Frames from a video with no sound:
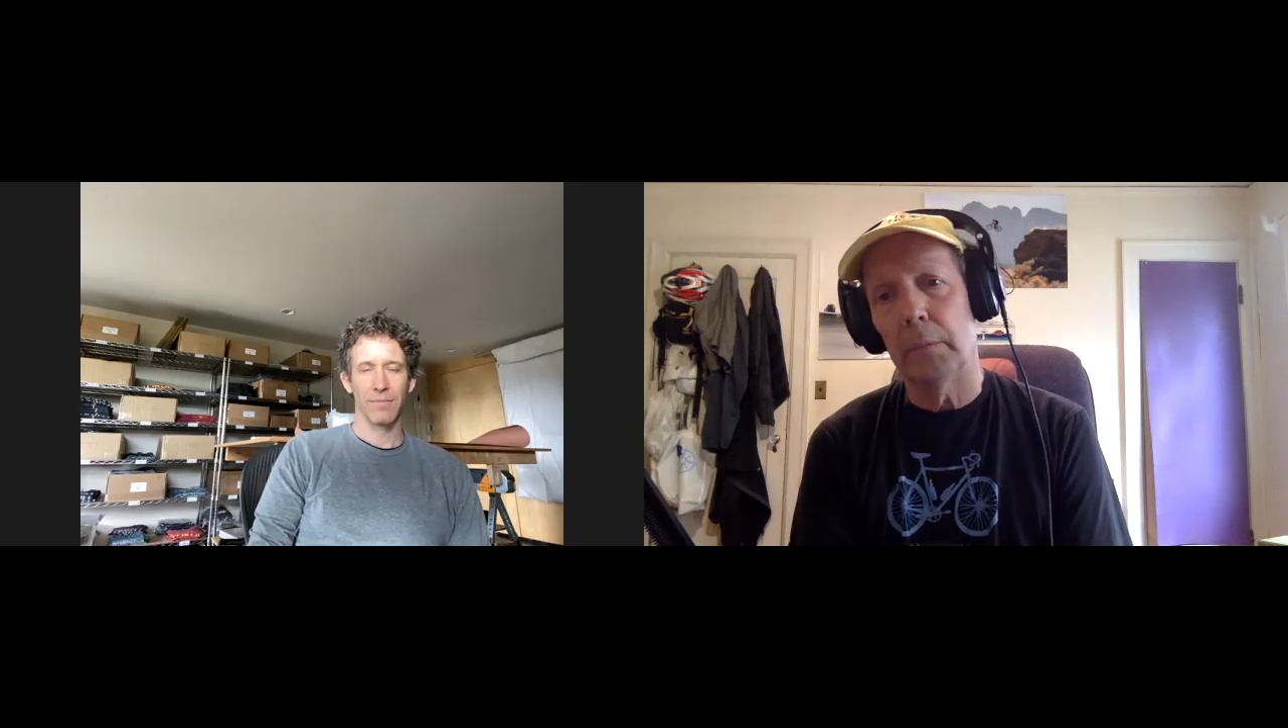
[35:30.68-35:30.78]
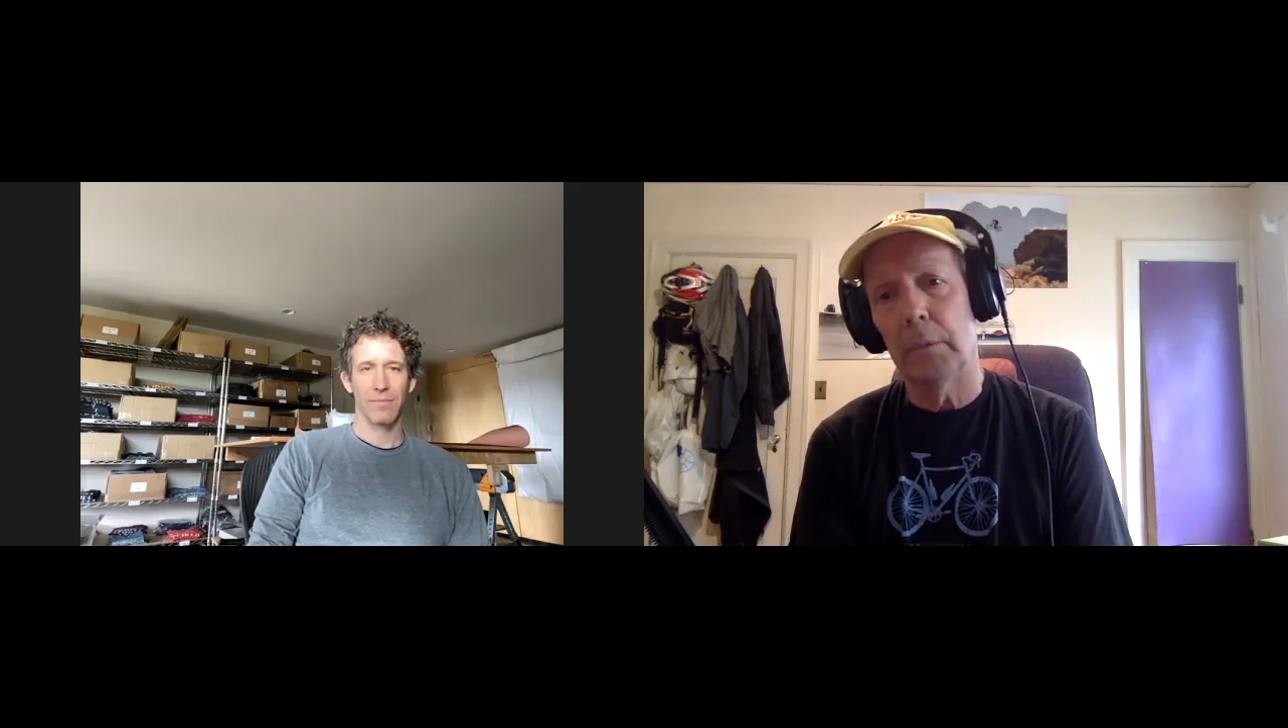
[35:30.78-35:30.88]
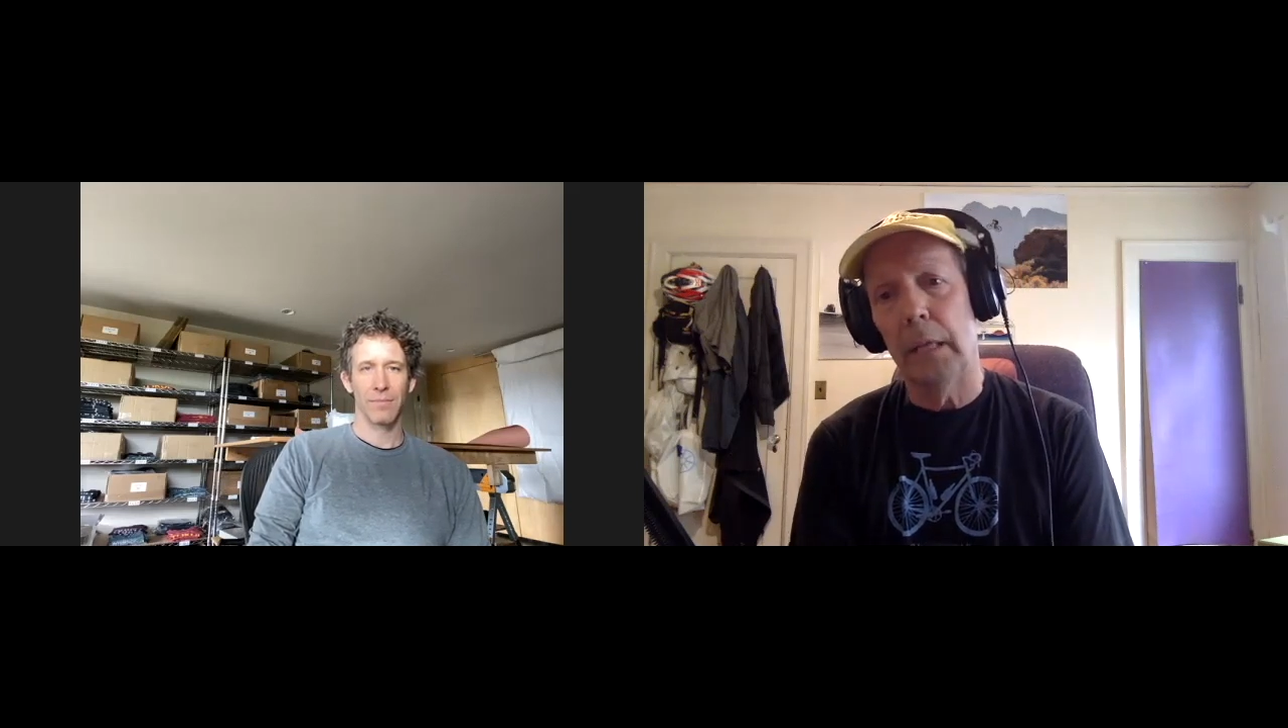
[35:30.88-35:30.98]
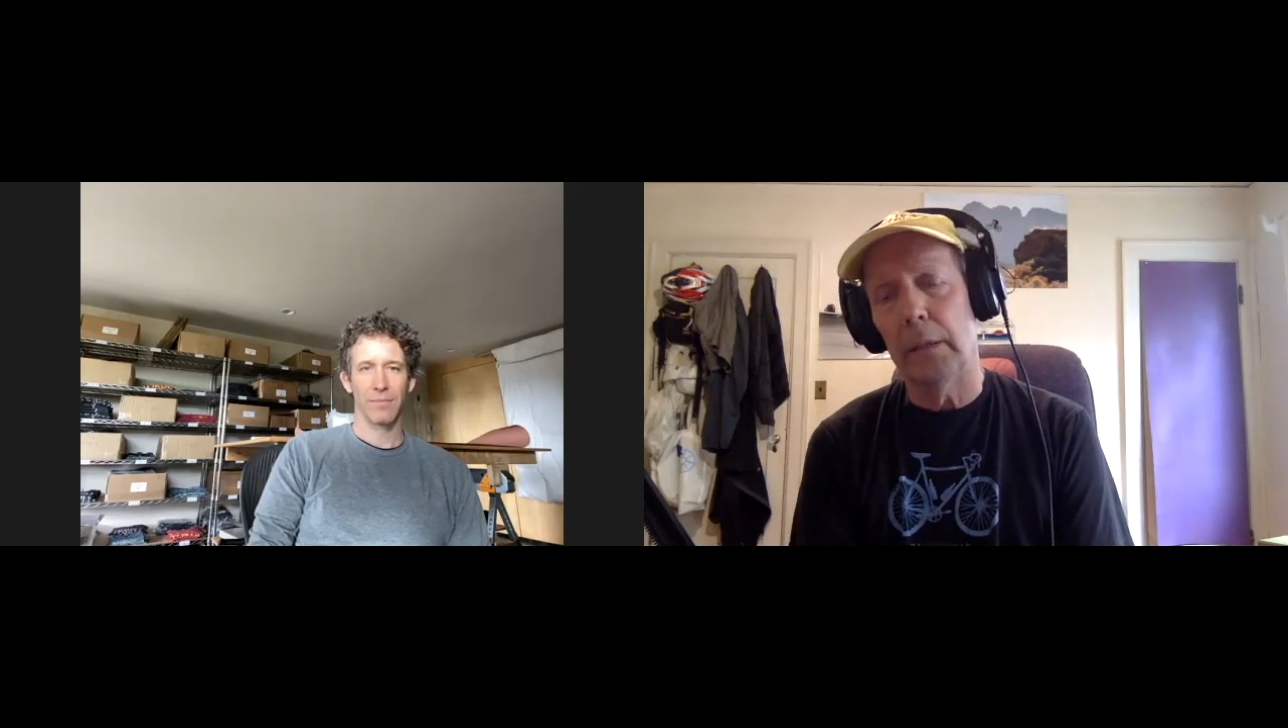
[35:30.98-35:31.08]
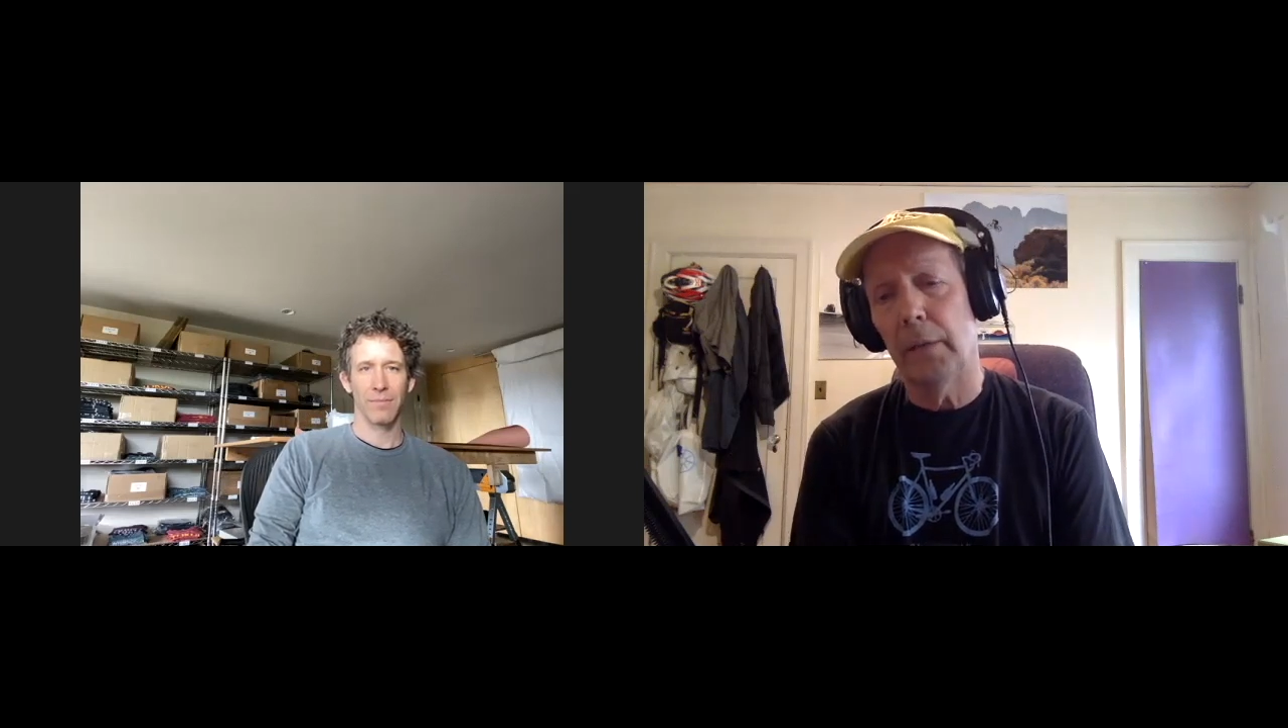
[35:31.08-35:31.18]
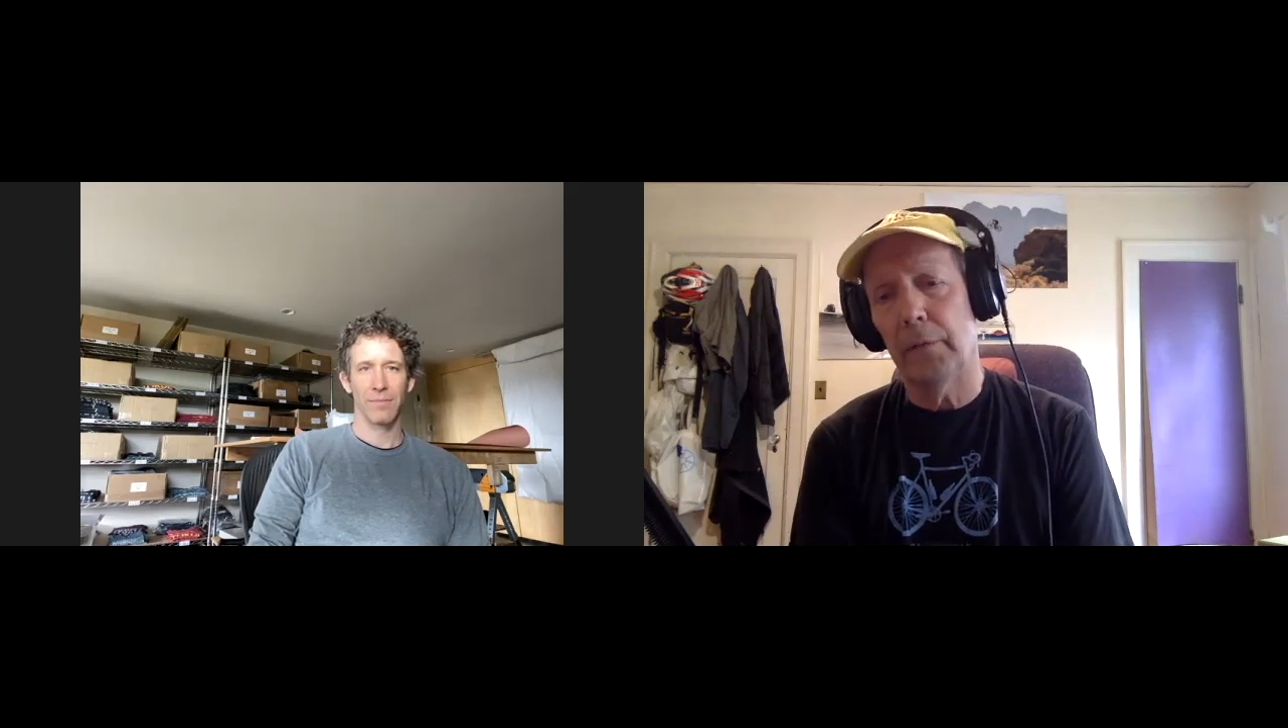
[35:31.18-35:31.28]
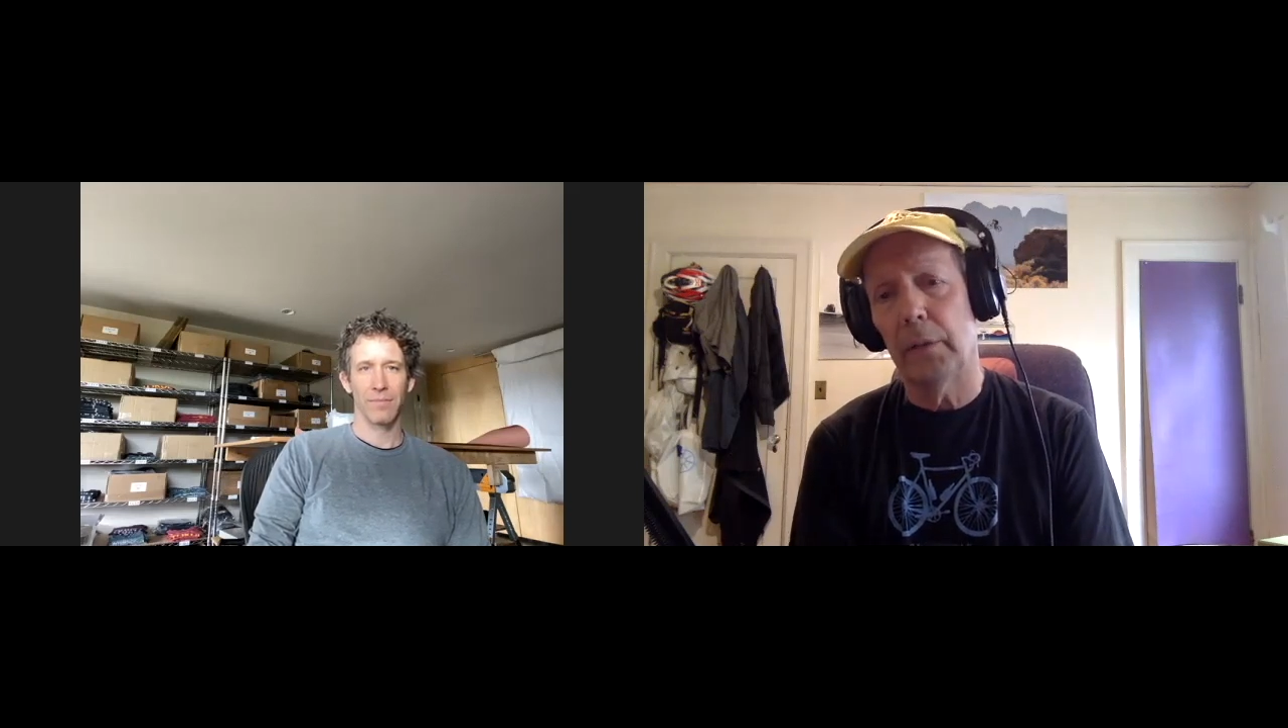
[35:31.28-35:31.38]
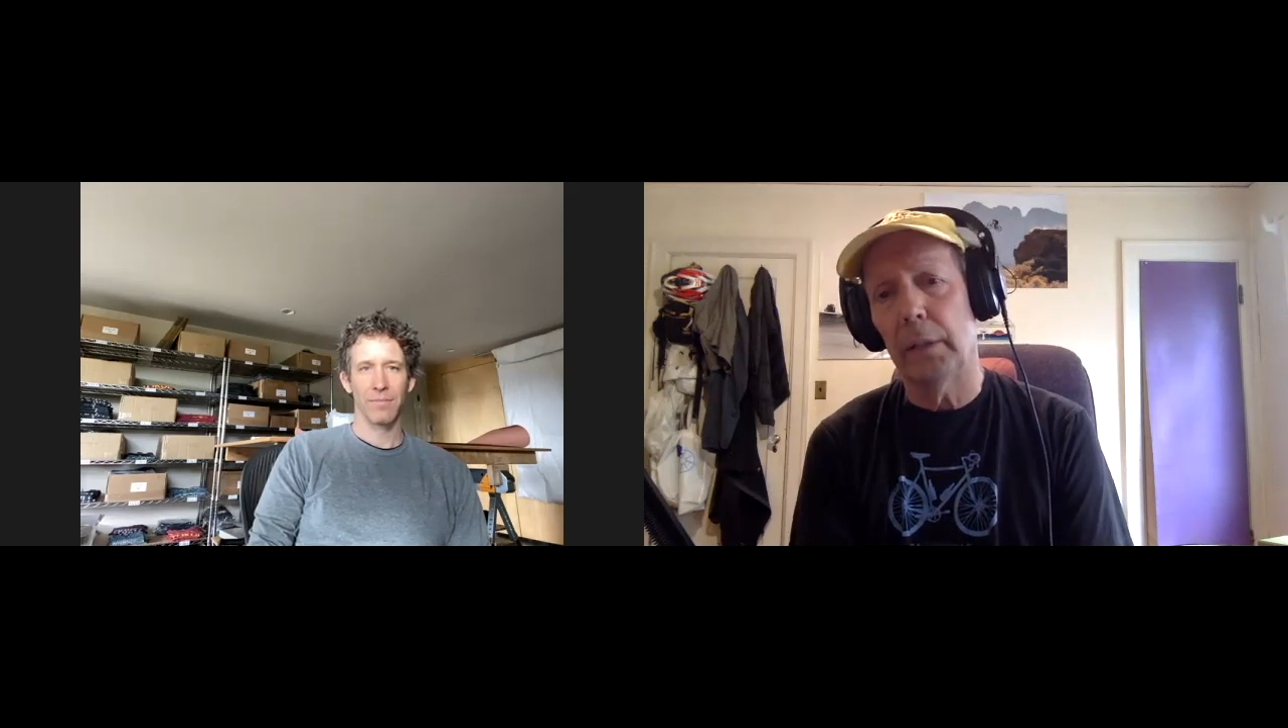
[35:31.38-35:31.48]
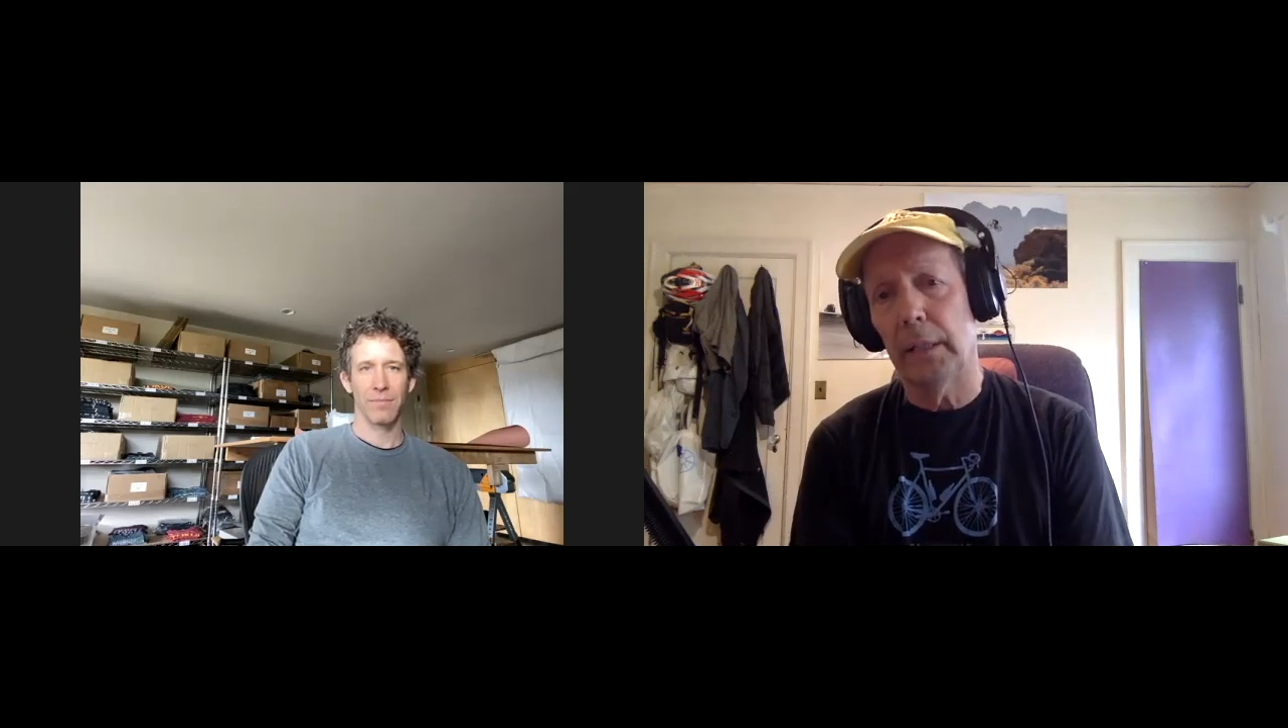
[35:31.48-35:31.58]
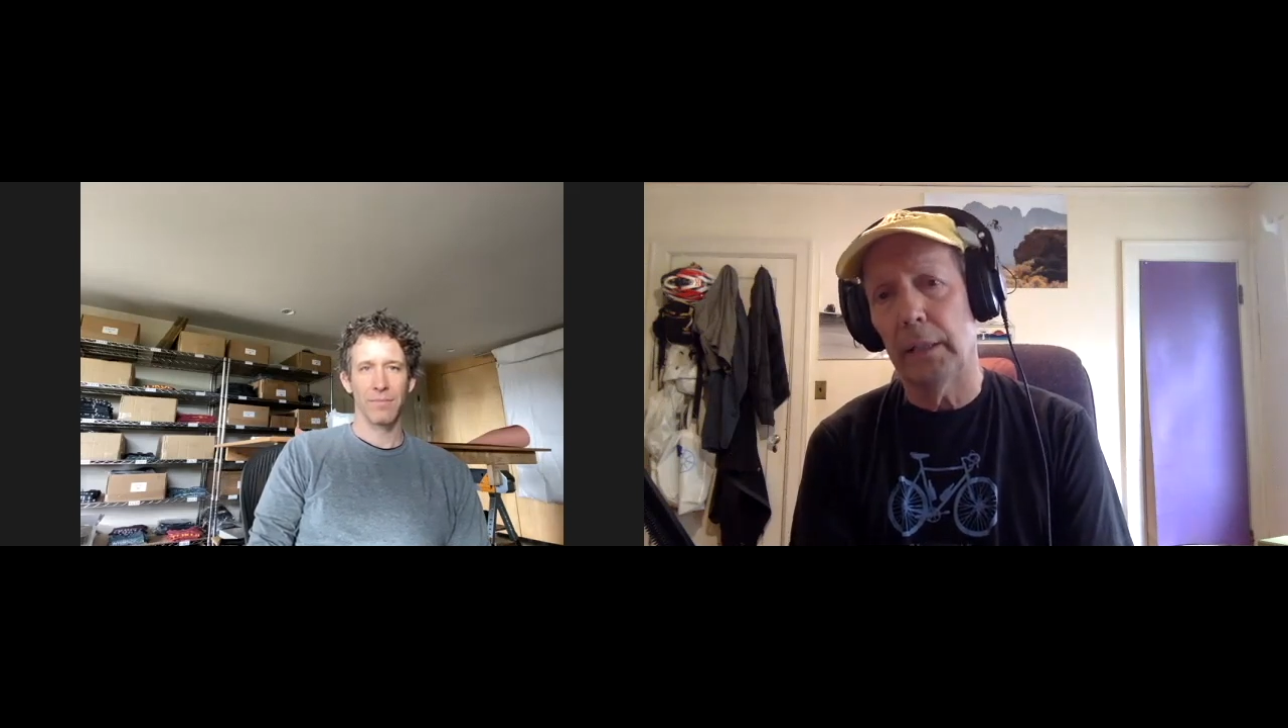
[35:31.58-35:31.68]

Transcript: and definitely,